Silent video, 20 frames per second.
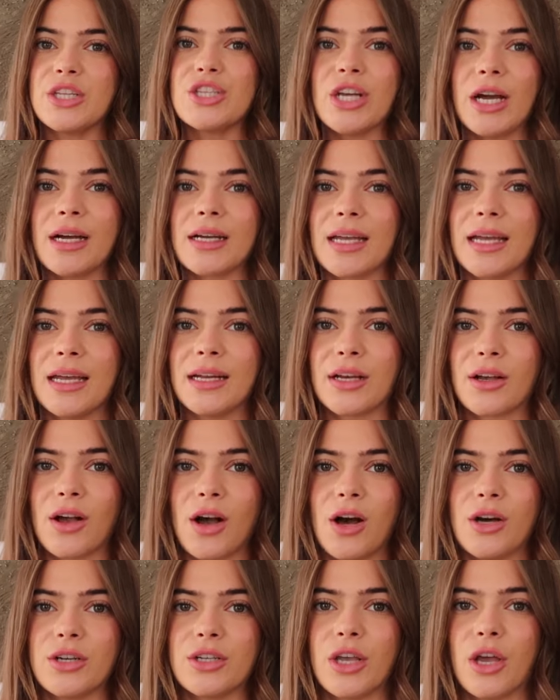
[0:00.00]
jacket and a
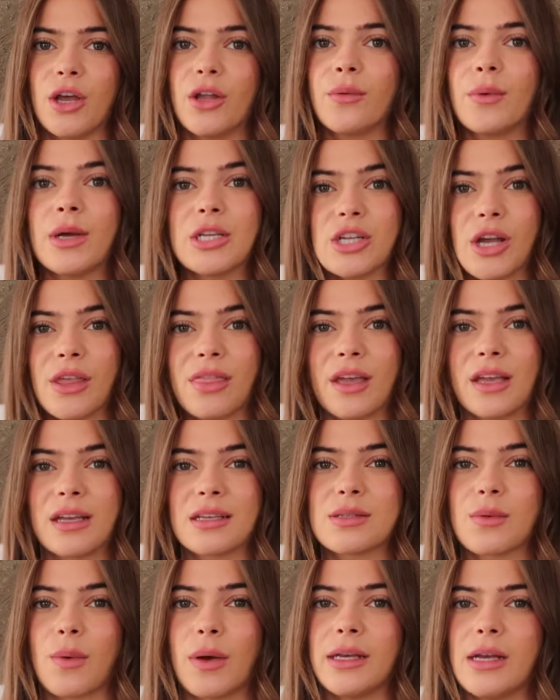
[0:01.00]
cardigan, which I think
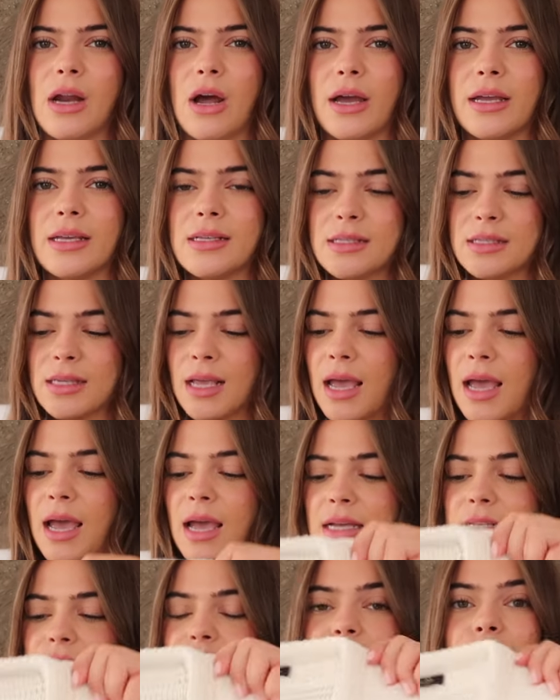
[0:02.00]
is quite nice.
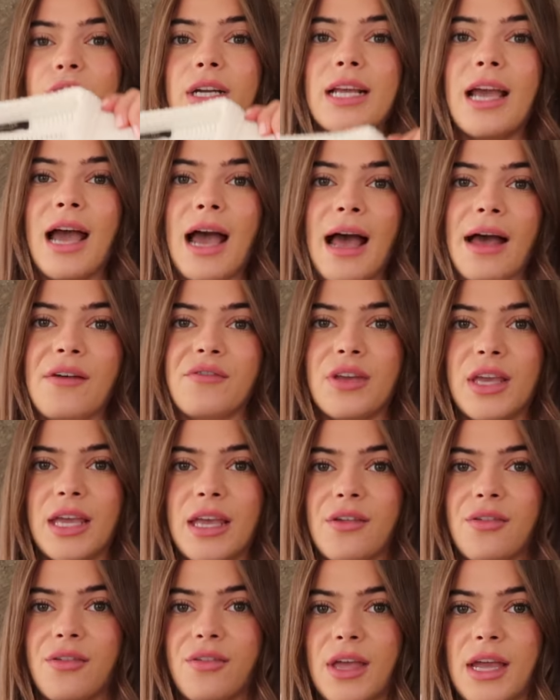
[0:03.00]
It's a really
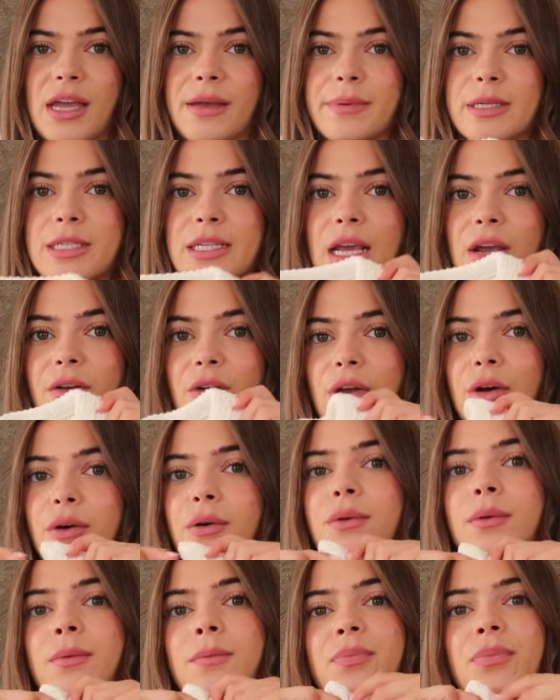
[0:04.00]
heavy, thick
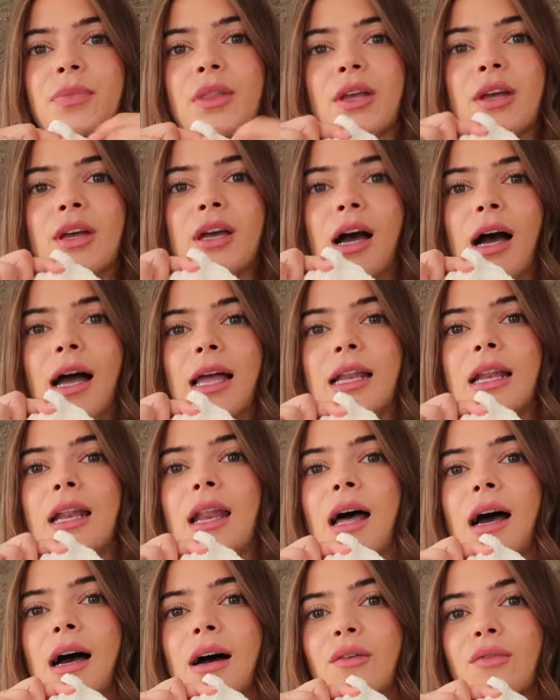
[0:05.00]
material. I
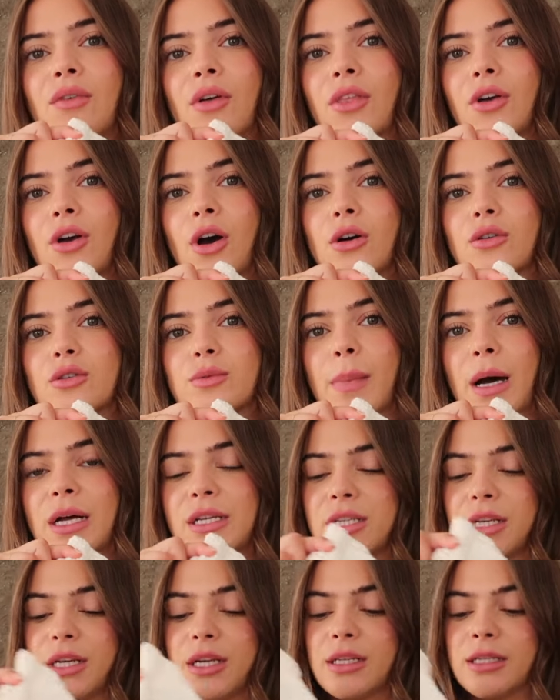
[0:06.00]
love the gold
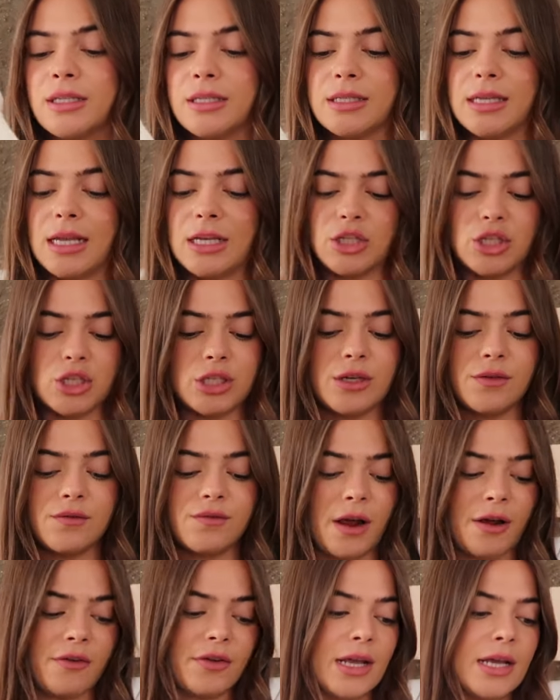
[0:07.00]
buttons. It's just a
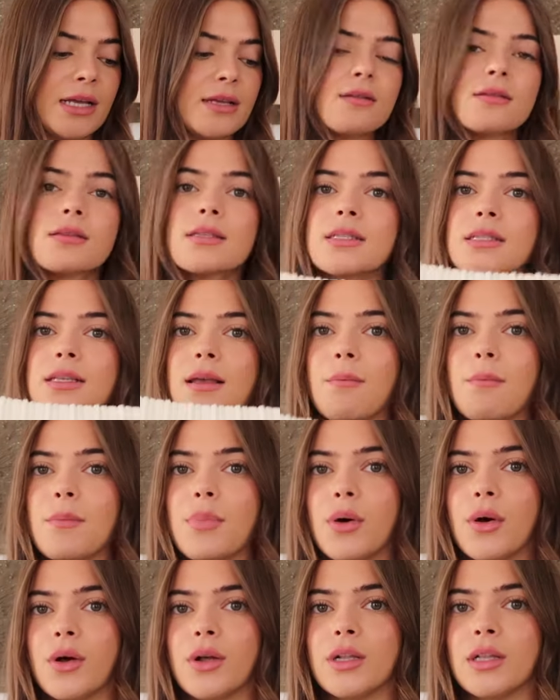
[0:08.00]
very
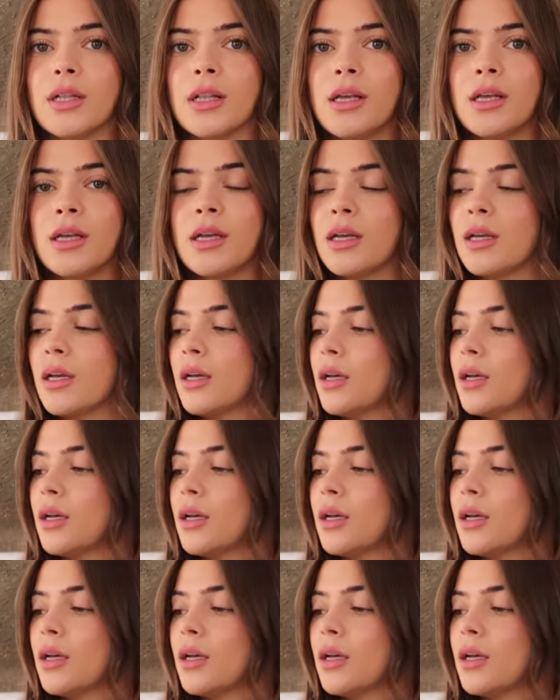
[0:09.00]
simple